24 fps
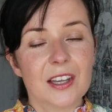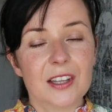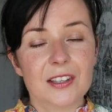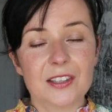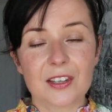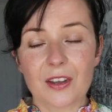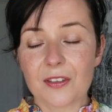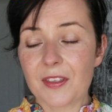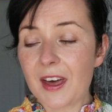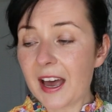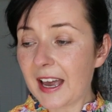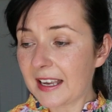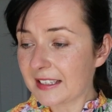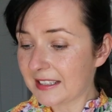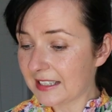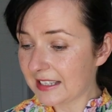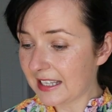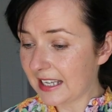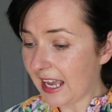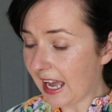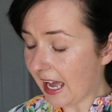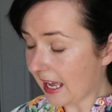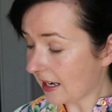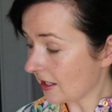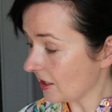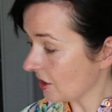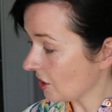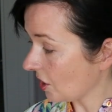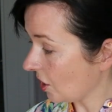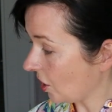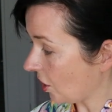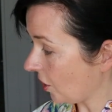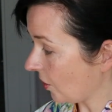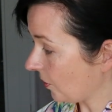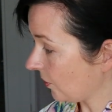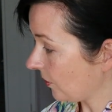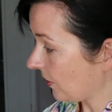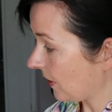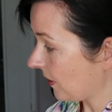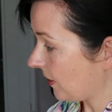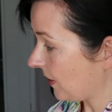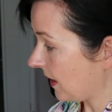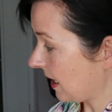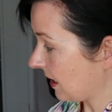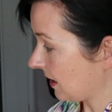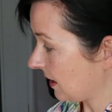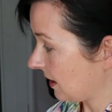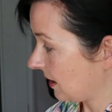So that's the end of
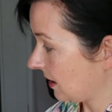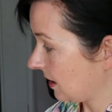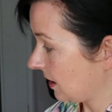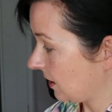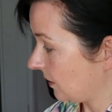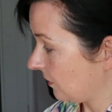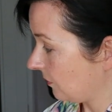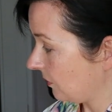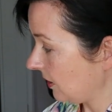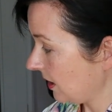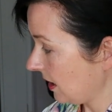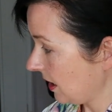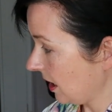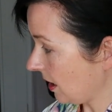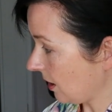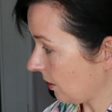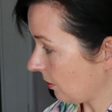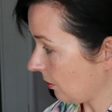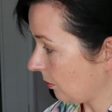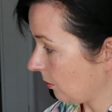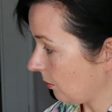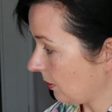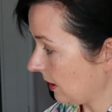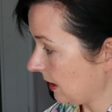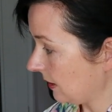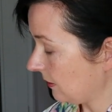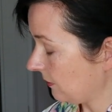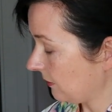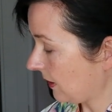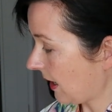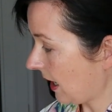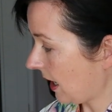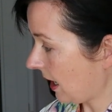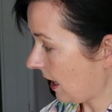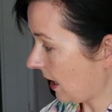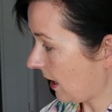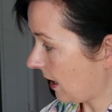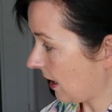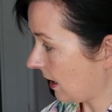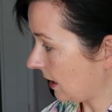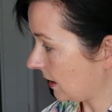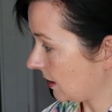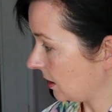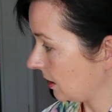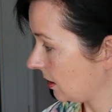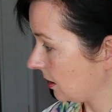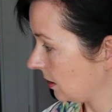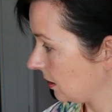this video. We've
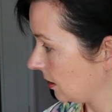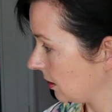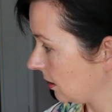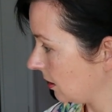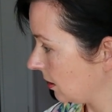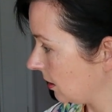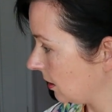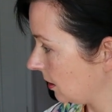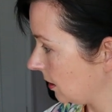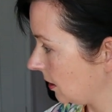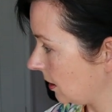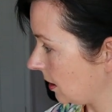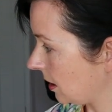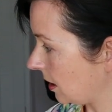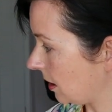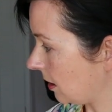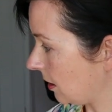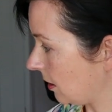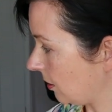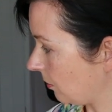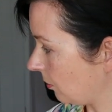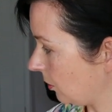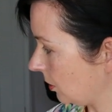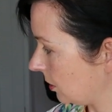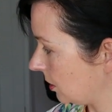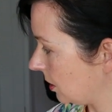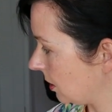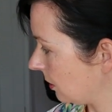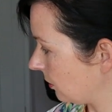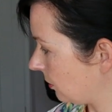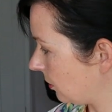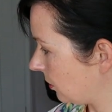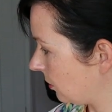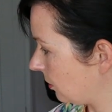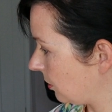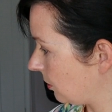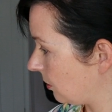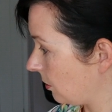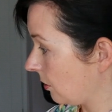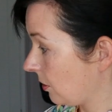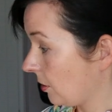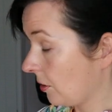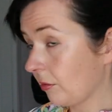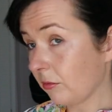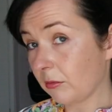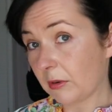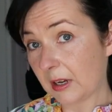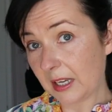had 1, 2,
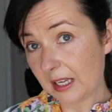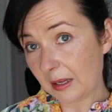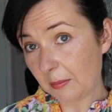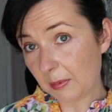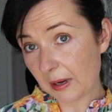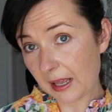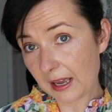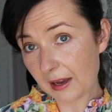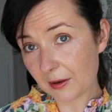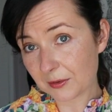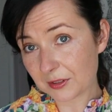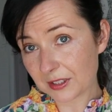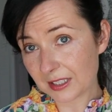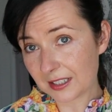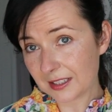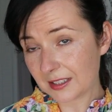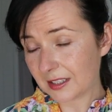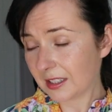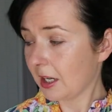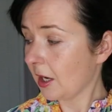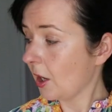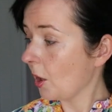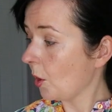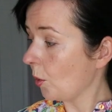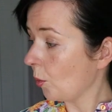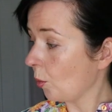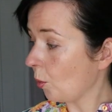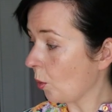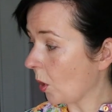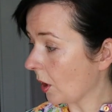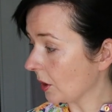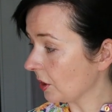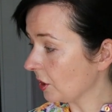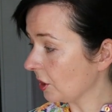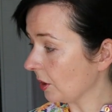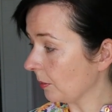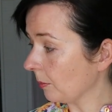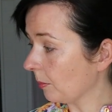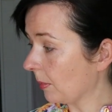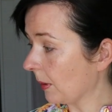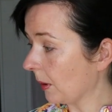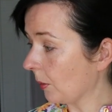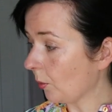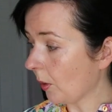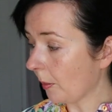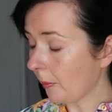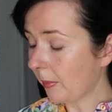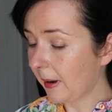3 blouses, 1
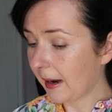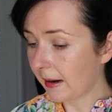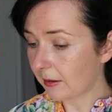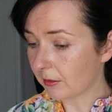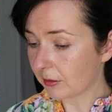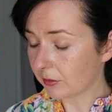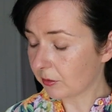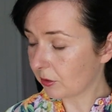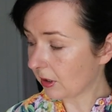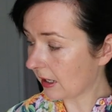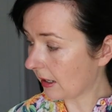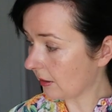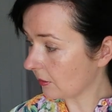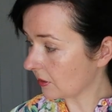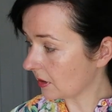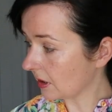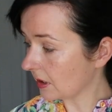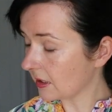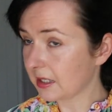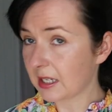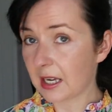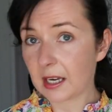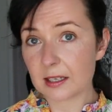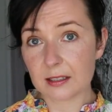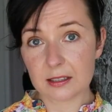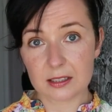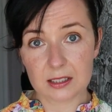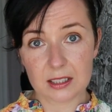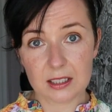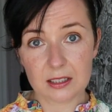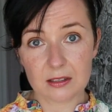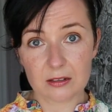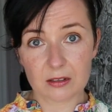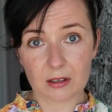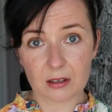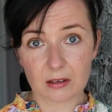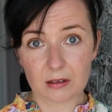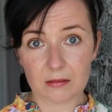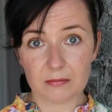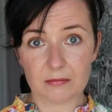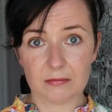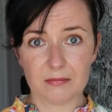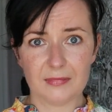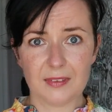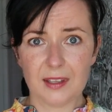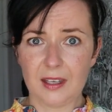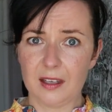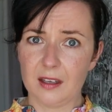jumper, 1 pair of trousers and a t-shirt.
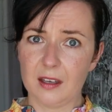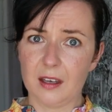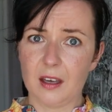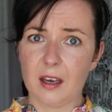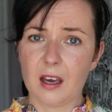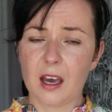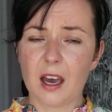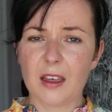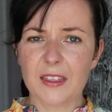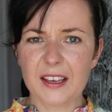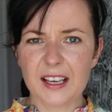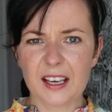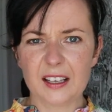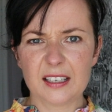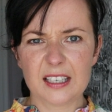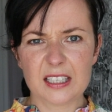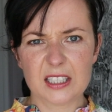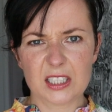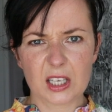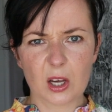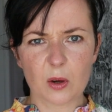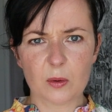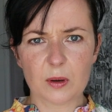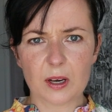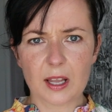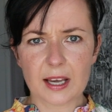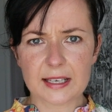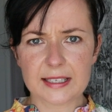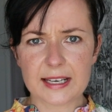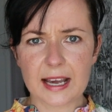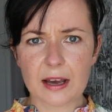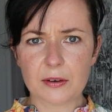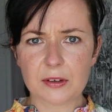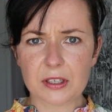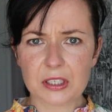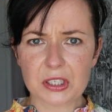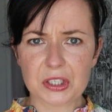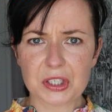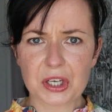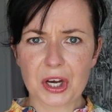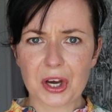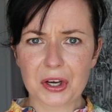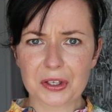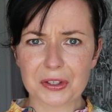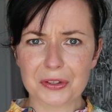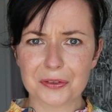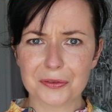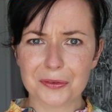I think I need to go and lie down in a
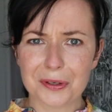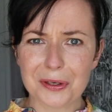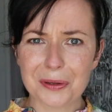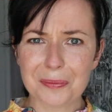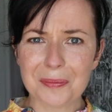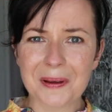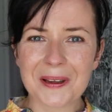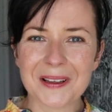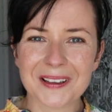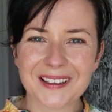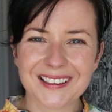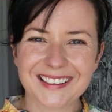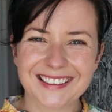darkened room.